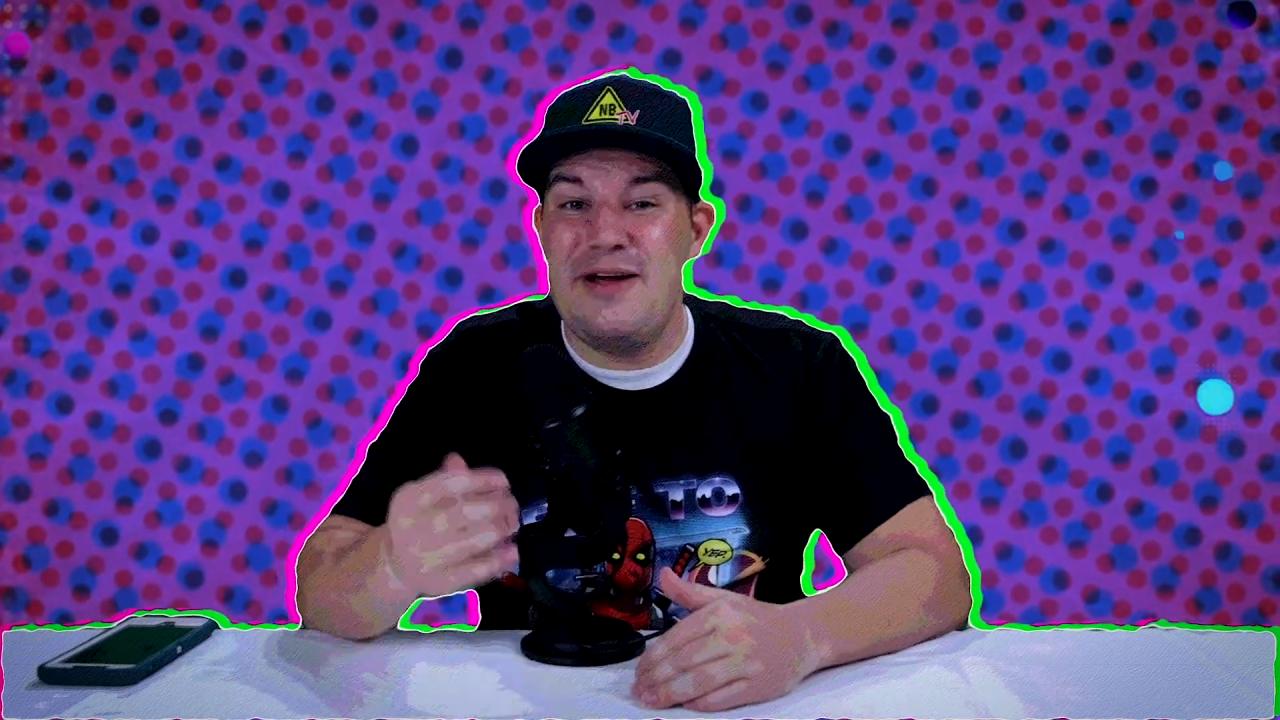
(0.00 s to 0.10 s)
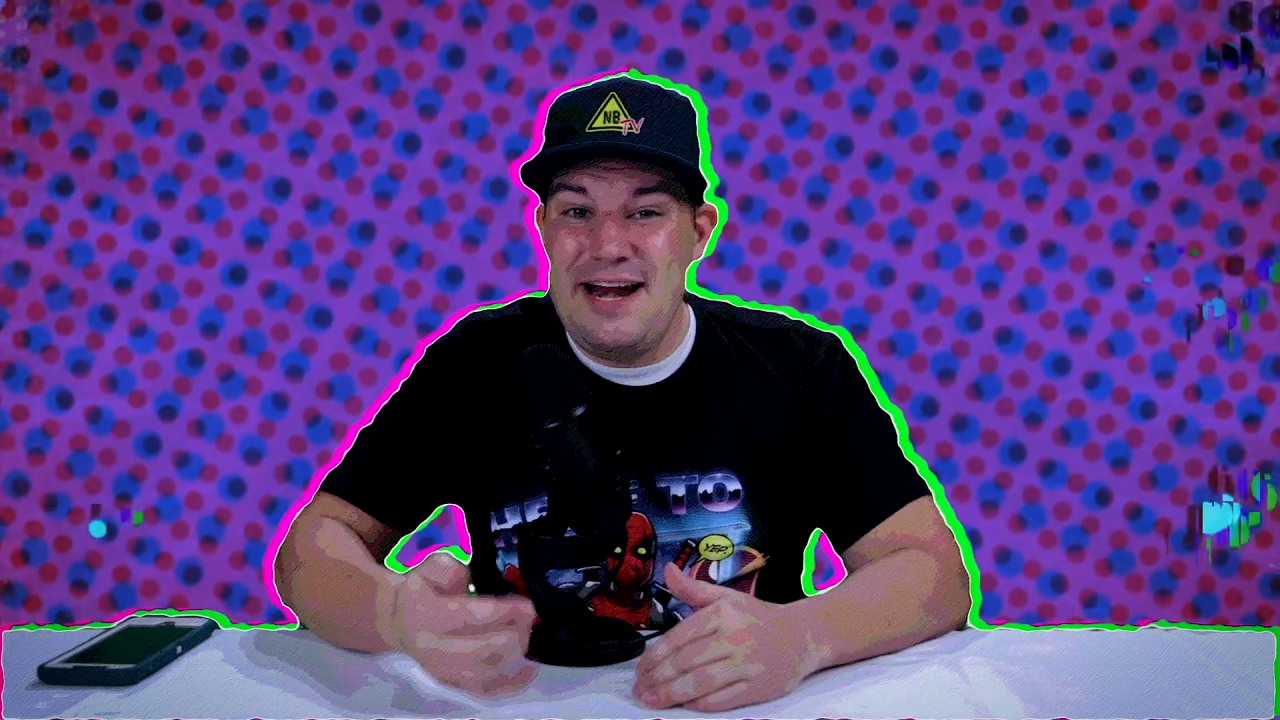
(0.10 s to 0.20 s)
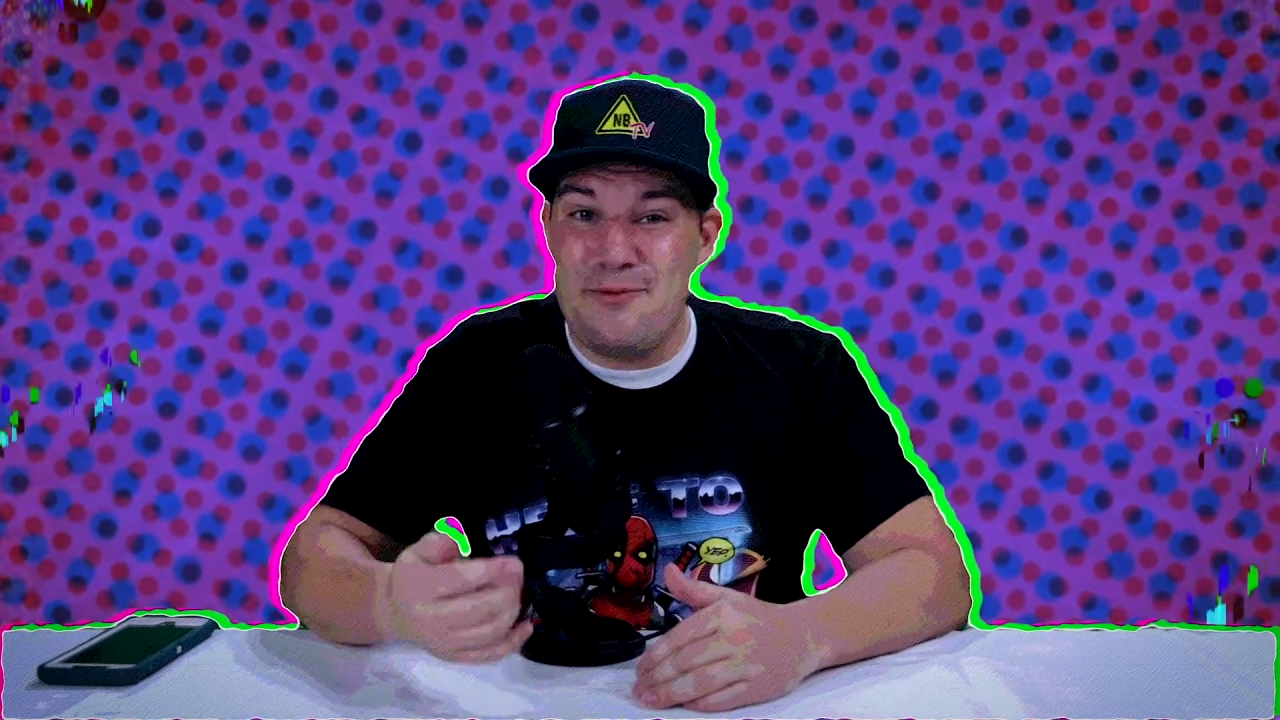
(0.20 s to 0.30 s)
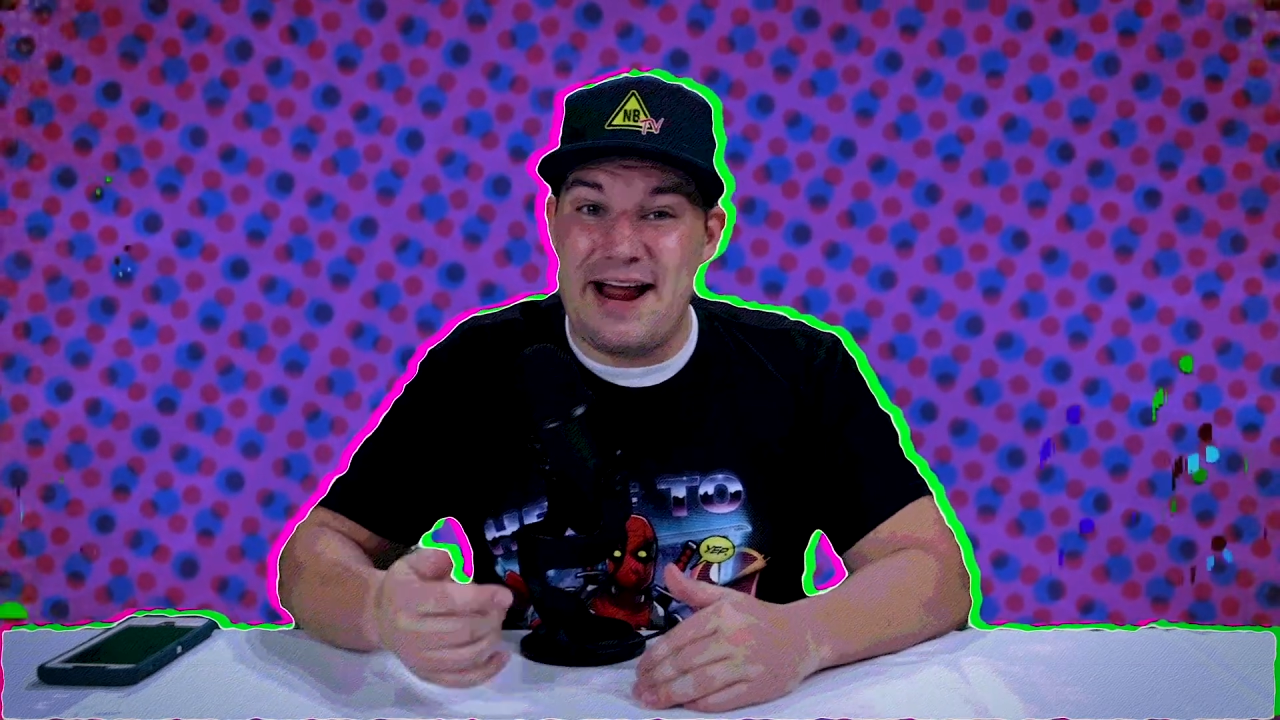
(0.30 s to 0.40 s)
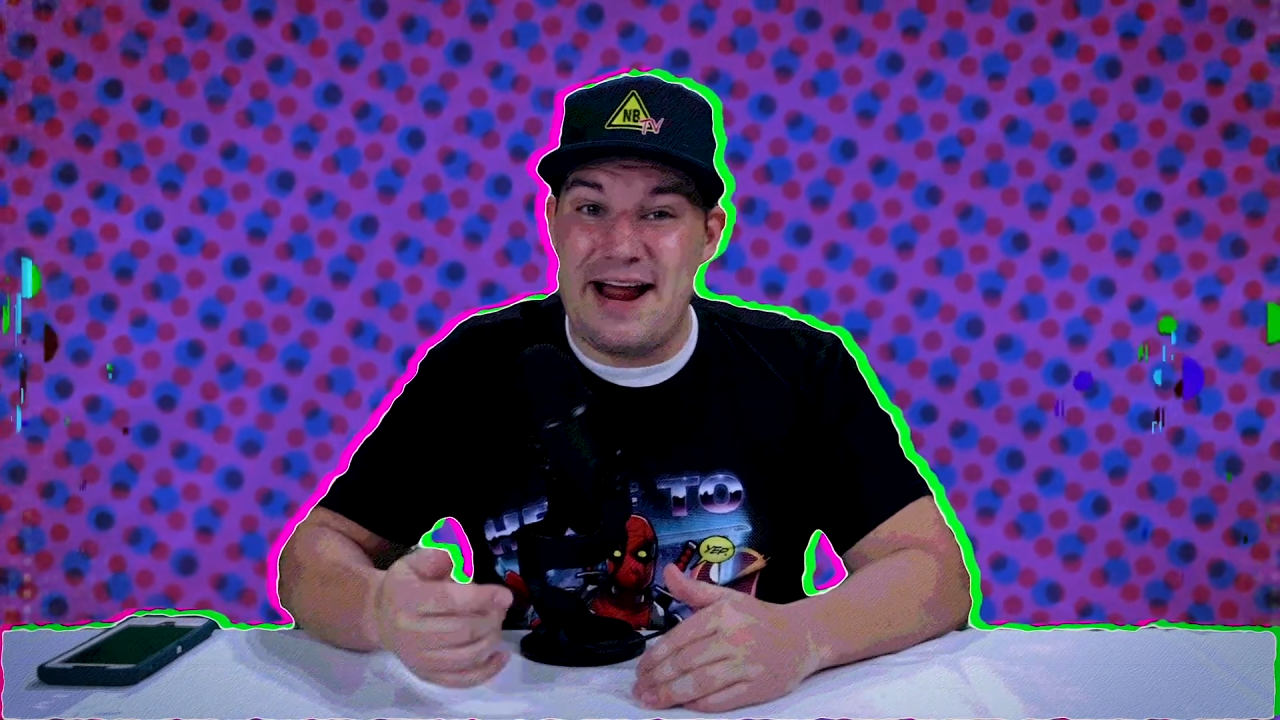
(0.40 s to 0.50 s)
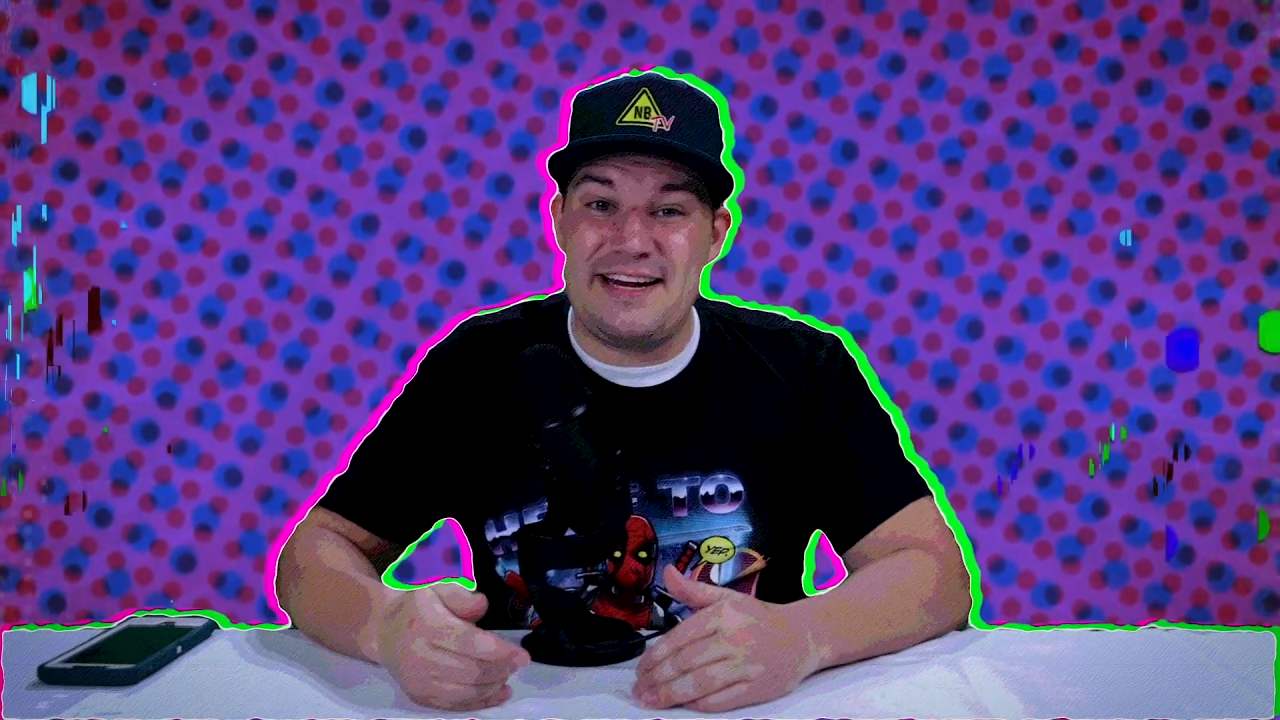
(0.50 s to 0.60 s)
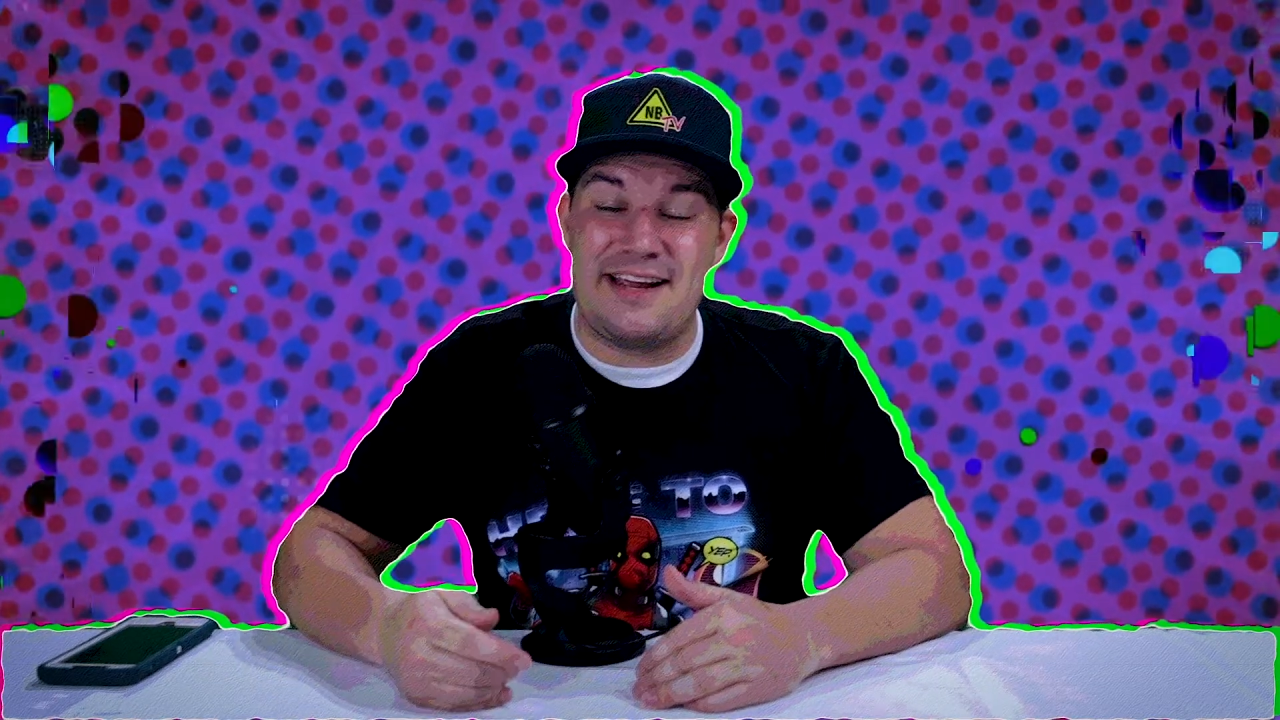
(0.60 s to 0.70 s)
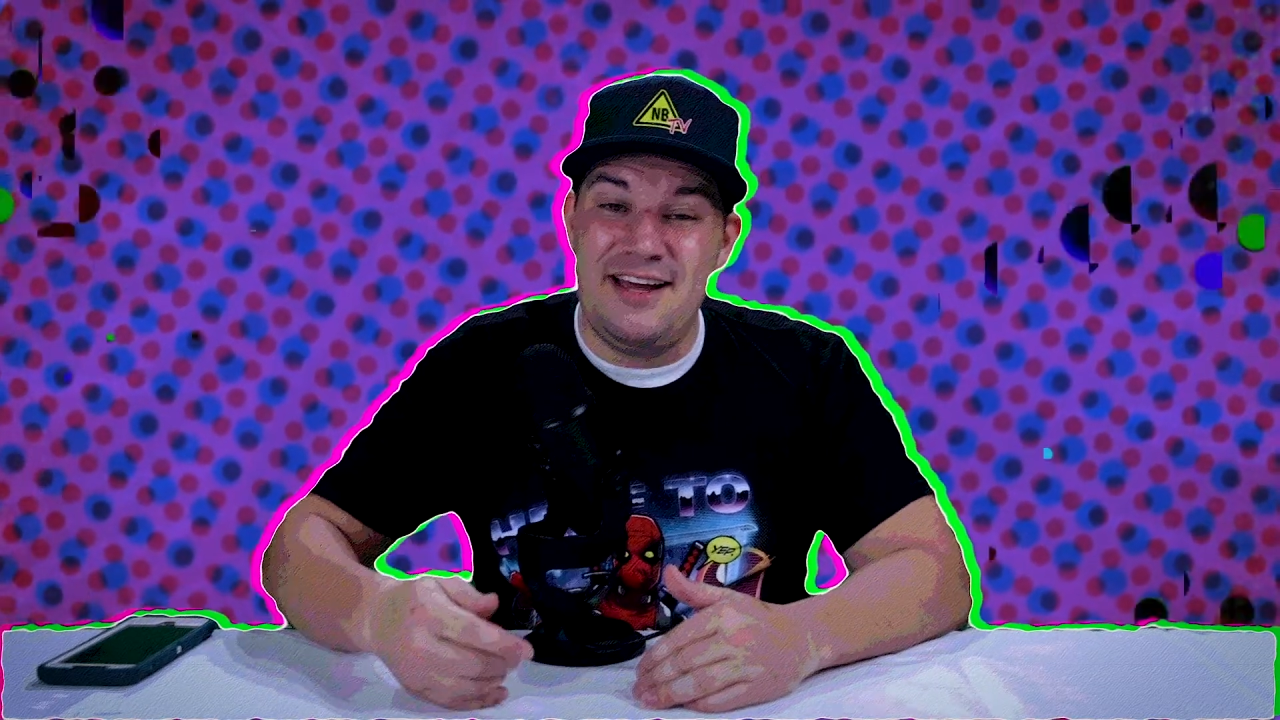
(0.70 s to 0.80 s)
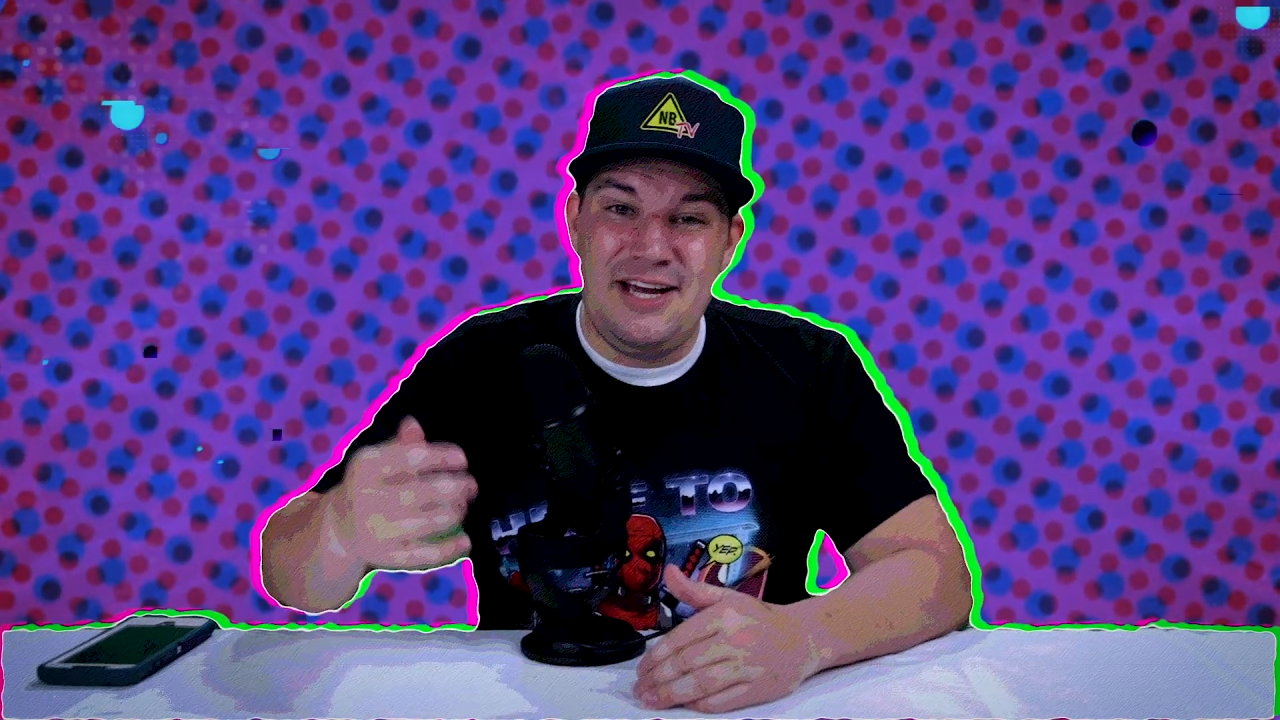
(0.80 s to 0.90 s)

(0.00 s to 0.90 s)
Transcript: interacting